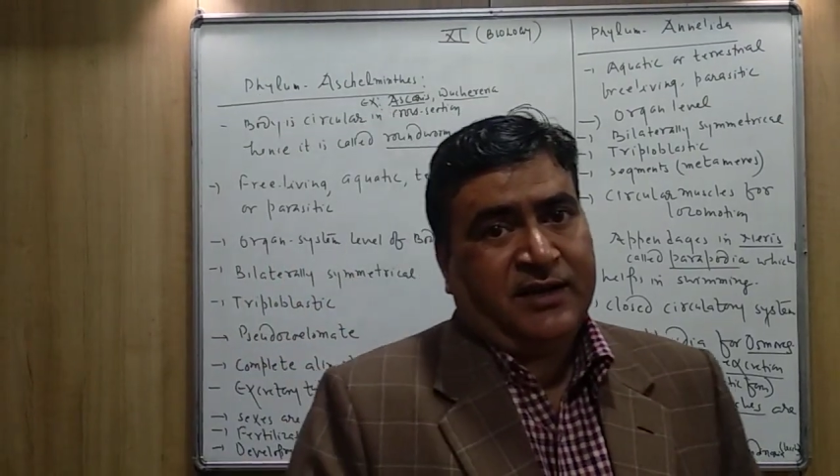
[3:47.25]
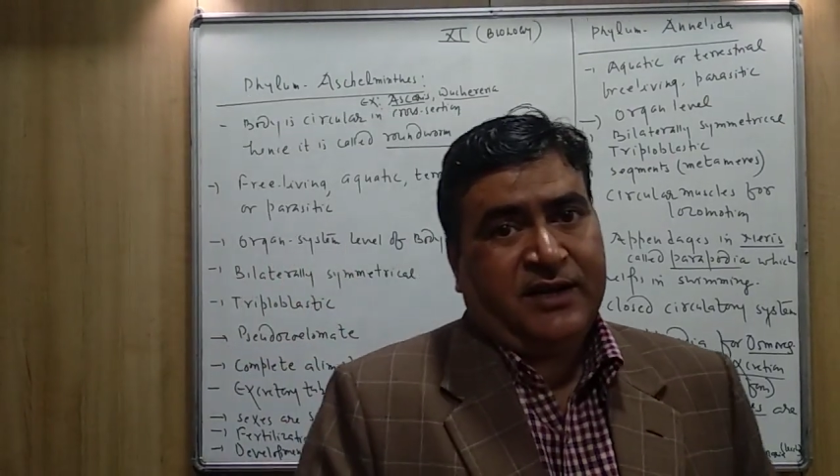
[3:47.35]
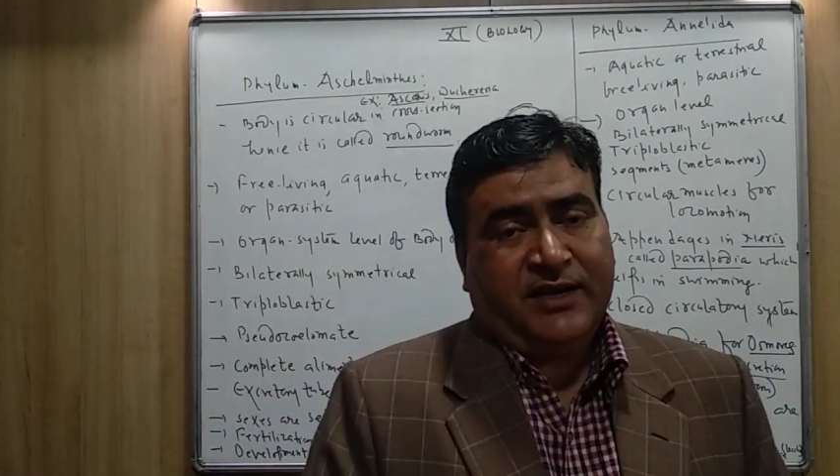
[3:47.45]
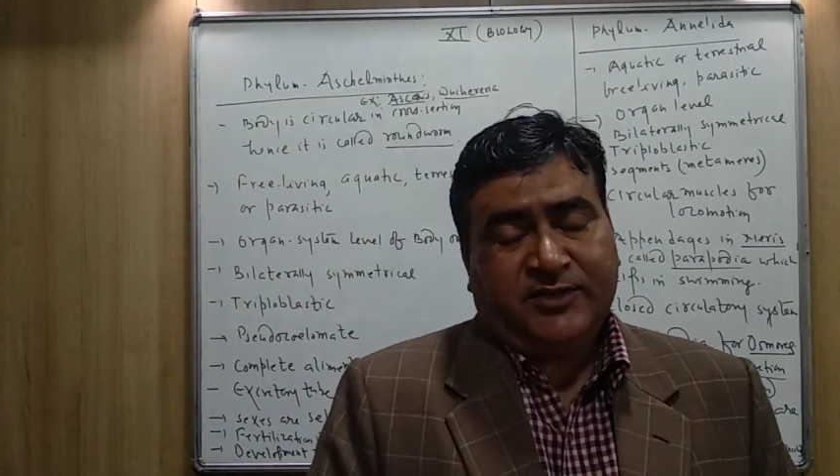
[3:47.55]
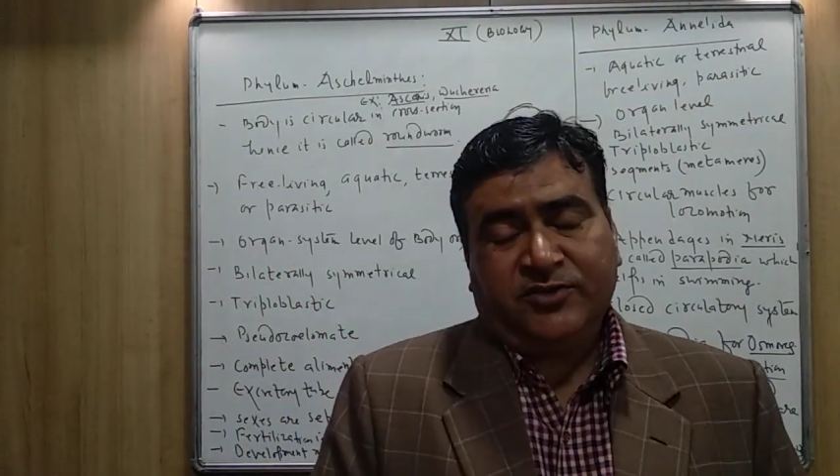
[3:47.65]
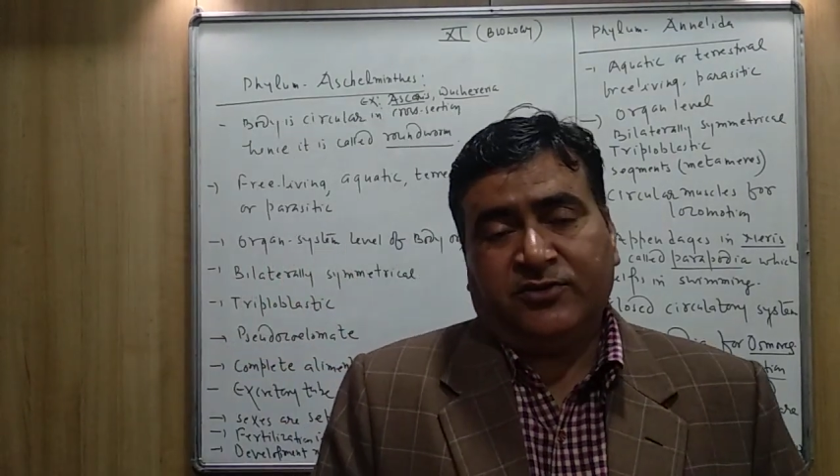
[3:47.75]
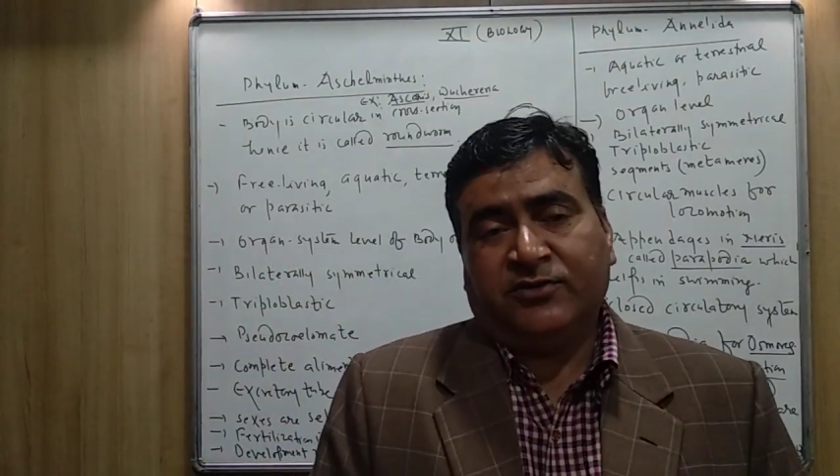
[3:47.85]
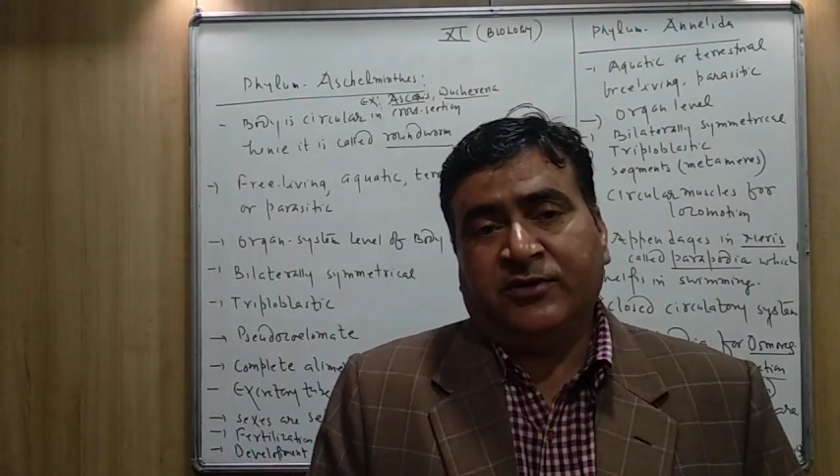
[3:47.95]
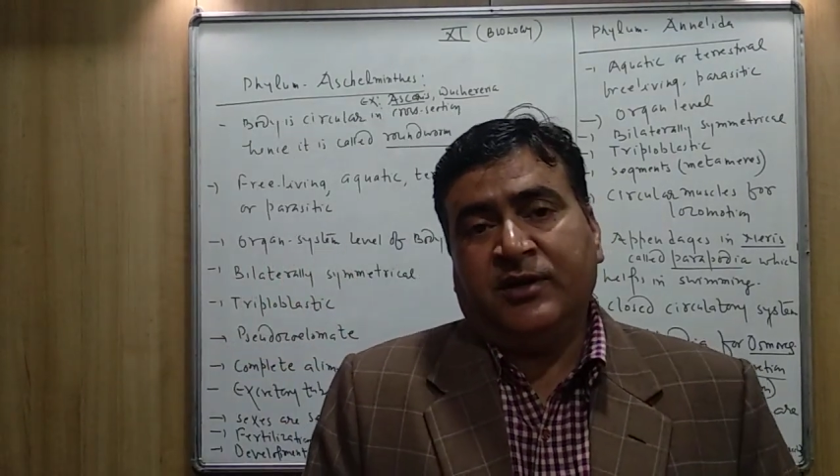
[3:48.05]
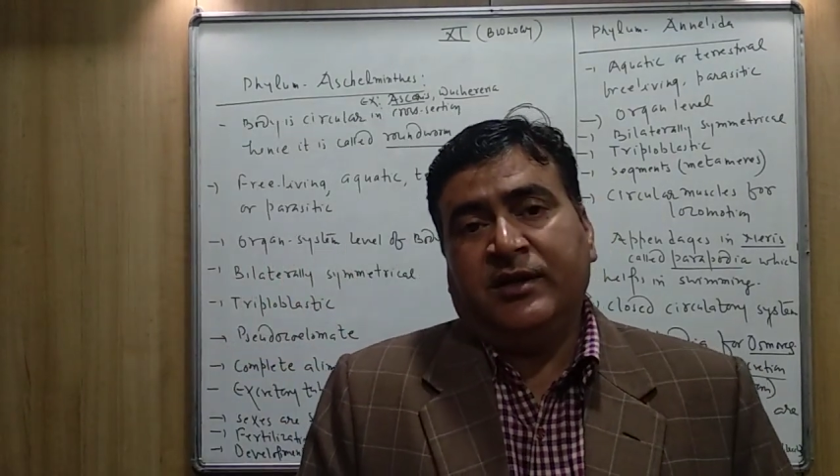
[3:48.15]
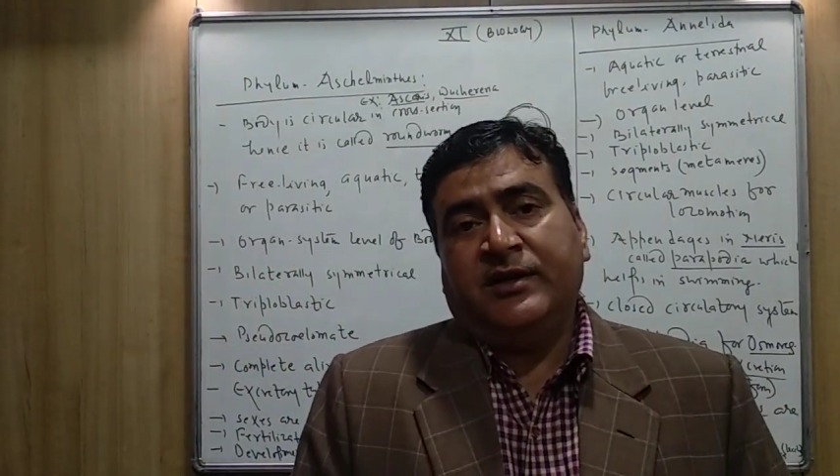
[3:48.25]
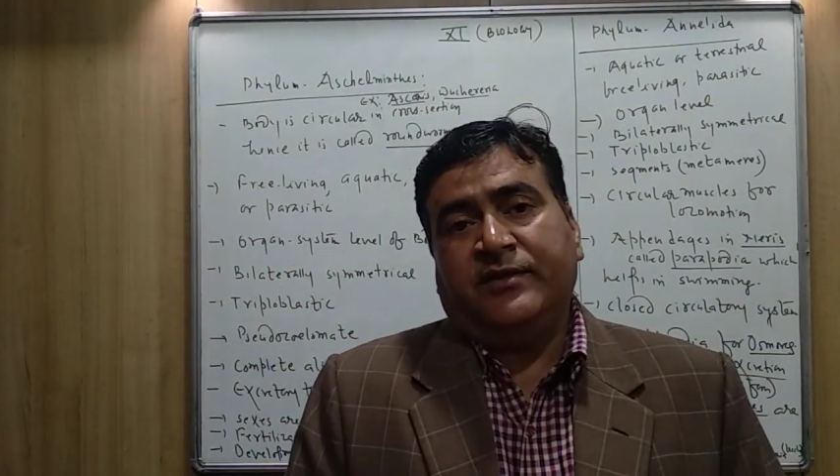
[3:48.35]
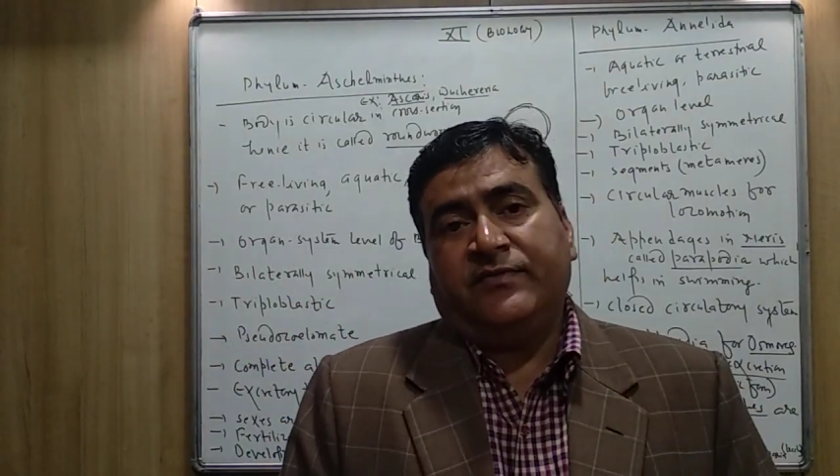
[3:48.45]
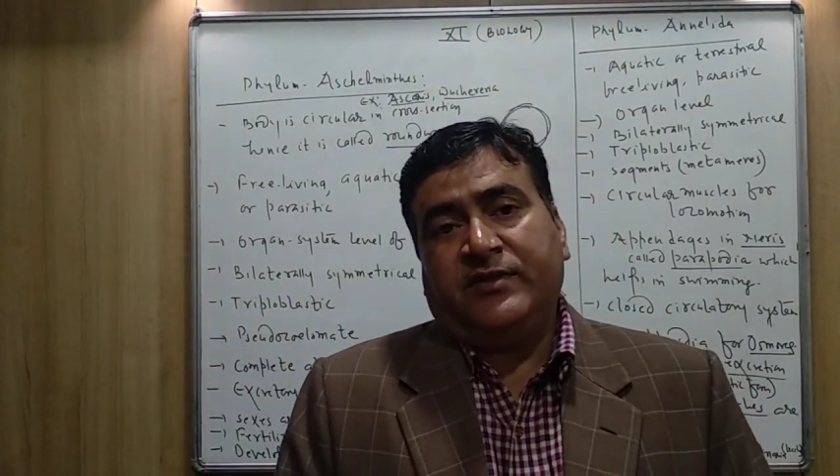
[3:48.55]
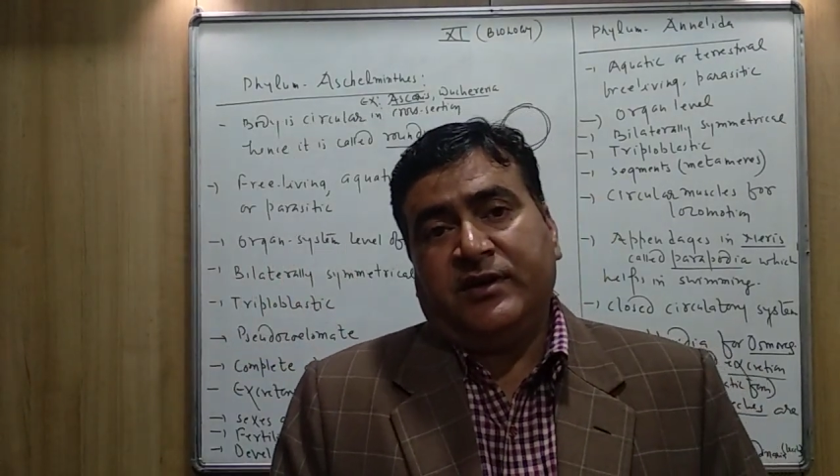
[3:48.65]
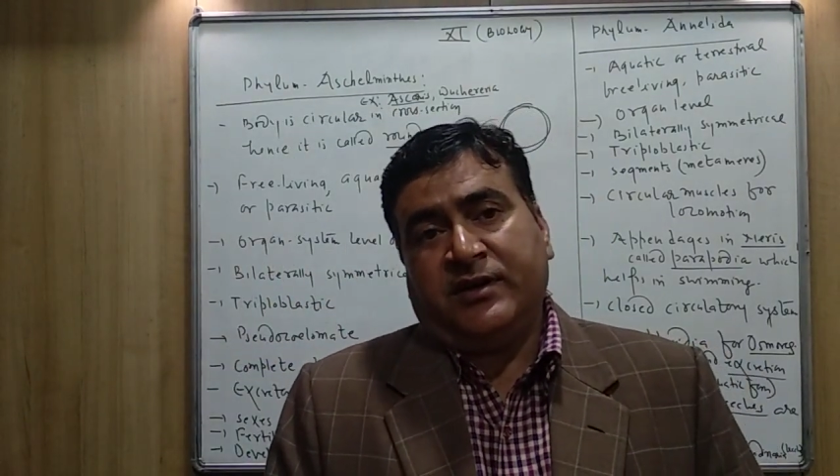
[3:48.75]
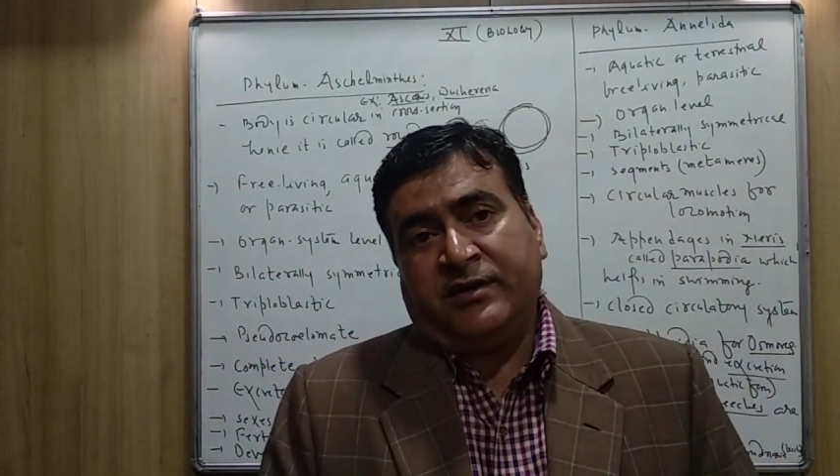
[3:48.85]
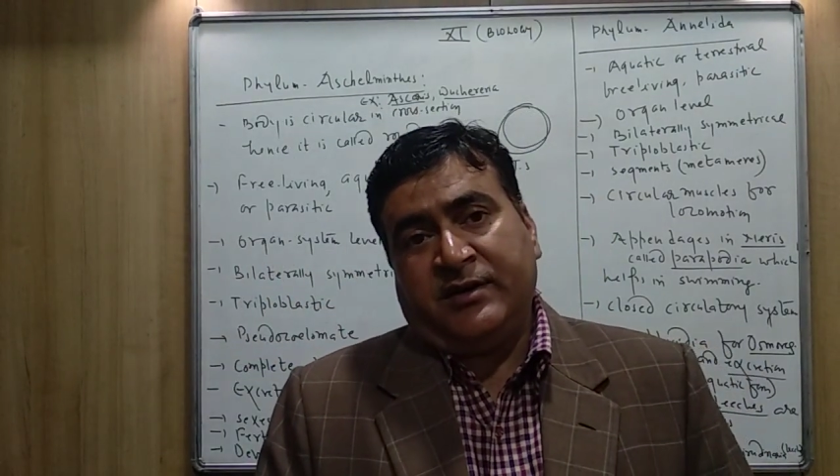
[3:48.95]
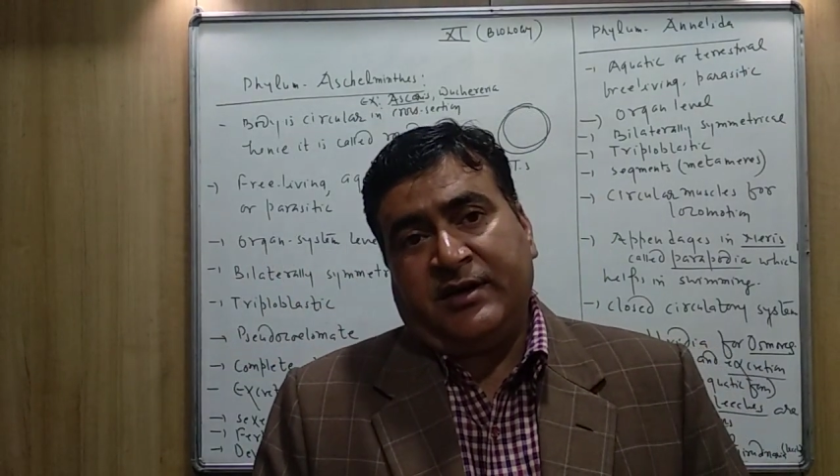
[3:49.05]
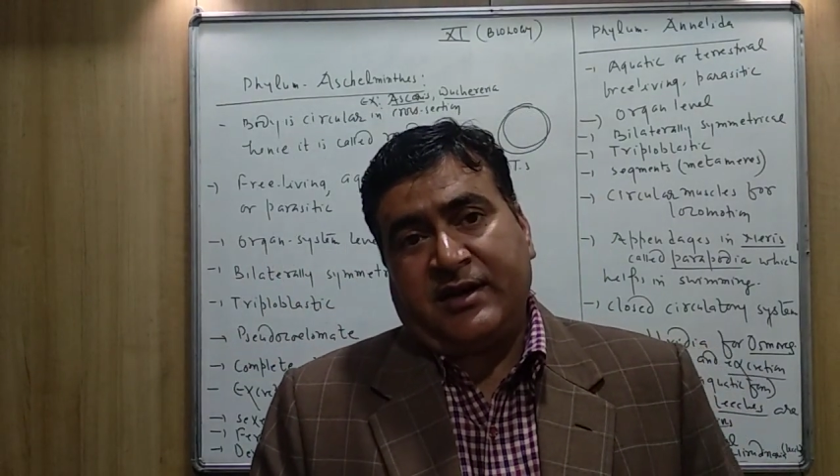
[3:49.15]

As you know, the